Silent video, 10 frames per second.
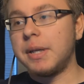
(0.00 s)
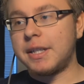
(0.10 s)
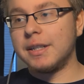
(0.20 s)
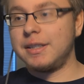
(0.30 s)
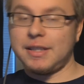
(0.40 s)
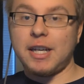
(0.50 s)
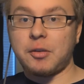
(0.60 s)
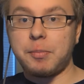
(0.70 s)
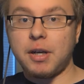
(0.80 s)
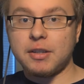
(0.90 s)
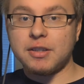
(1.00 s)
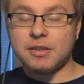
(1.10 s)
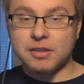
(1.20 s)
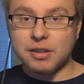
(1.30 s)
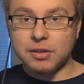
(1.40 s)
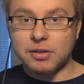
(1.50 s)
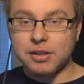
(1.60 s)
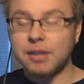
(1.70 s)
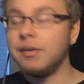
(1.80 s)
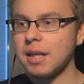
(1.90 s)
because Xbox
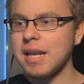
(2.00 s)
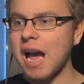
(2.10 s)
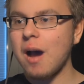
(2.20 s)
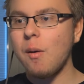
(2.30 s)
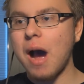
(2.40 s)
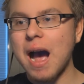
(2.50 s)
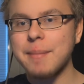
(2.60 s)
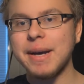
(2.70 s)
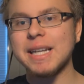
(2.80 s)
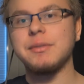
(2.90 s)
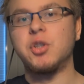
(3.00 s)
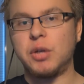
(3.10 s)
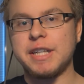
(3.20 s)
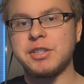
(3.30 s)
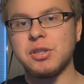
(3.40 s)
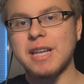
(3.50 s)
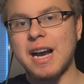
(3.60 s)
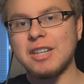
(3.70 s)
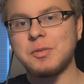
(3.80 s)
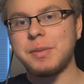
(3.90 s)
exclusive, now I might have tricked you
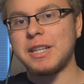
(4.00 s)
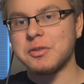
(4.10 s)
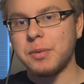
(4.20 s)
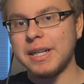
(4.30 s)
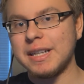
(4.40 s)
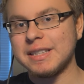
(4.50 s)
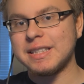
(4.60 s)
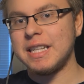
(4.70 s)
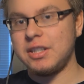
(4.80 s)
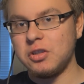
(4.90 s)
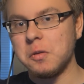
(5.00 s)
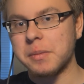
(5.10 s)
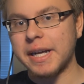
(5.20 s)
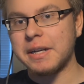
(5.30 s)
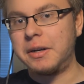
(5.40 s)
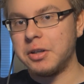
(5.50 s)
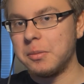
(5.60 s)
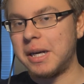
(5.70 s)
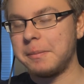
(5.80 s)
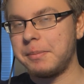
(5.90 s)
guys, because when I say Tomb Raider,
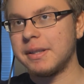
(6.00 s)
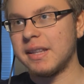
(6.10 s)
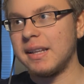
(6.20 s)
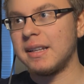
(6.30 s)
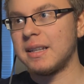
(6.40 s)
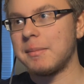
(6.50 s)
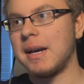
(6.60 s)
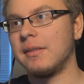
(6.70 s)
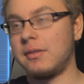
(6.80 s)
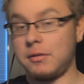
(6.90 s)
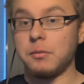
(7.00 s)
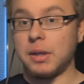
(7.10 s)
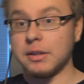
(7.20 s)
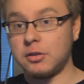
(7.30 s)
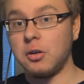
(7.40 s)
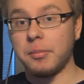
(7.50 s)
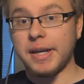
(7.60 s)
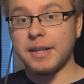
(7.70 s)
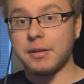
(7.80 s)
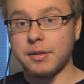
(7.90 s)
you might be thinking about, well, Tomb
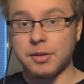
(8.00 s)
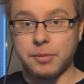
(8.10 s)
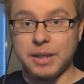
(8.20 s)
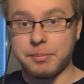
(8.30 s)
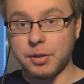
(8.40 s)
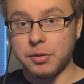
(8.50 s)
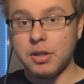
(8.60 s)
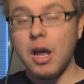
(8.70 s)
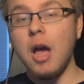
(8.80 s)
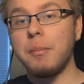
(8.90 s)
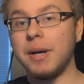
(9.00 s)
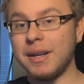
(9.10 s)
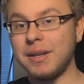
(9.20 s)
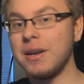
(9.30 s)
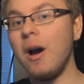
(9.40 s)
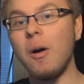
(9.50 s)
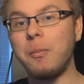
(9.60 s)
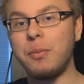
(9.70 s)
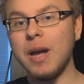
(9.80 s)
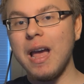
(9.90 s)
Raider, the reboot, but
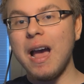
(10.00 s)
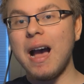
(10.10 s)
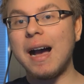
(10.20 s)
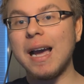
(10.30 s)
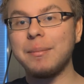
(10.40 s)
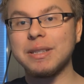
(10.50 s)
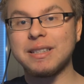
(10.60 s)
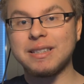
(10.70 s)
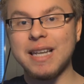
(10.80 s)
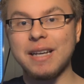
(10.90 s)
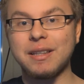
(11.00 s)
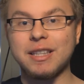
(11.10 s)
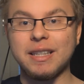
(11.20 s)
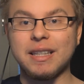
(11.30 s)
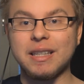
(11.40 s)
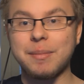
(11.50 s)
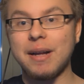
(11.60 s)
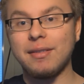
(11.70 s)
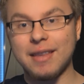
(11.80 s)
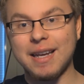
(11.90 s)
nope, I'm instead thinking
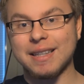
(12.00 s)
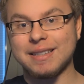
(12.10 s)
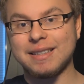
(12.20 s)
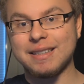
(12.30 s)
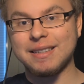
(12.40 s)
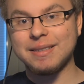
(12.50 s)
about this.